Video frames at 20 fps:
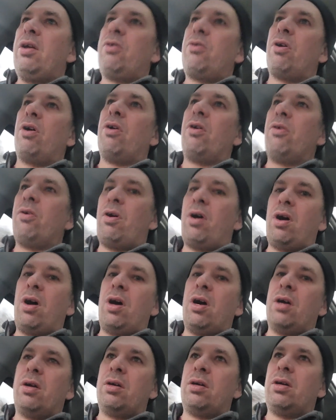grow
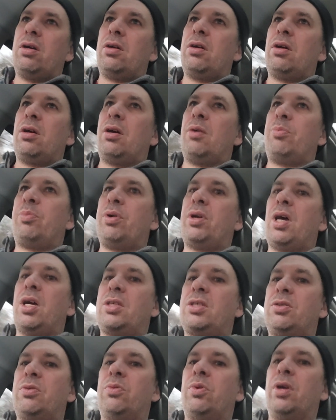our our
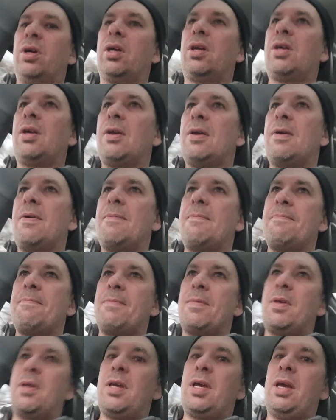production work,
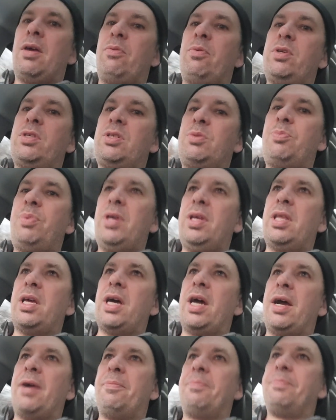and we should be
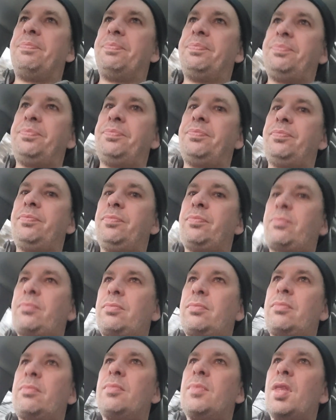there
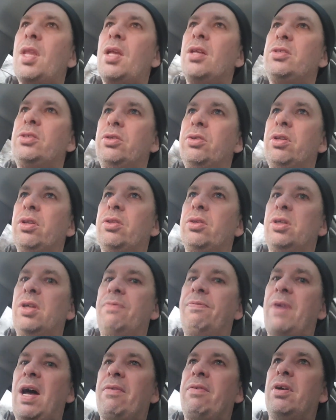to the
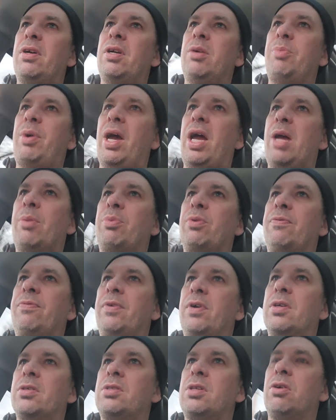thirty-five hundred by April
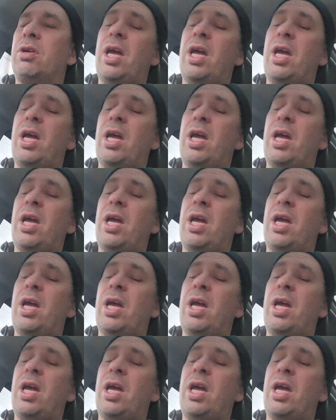first.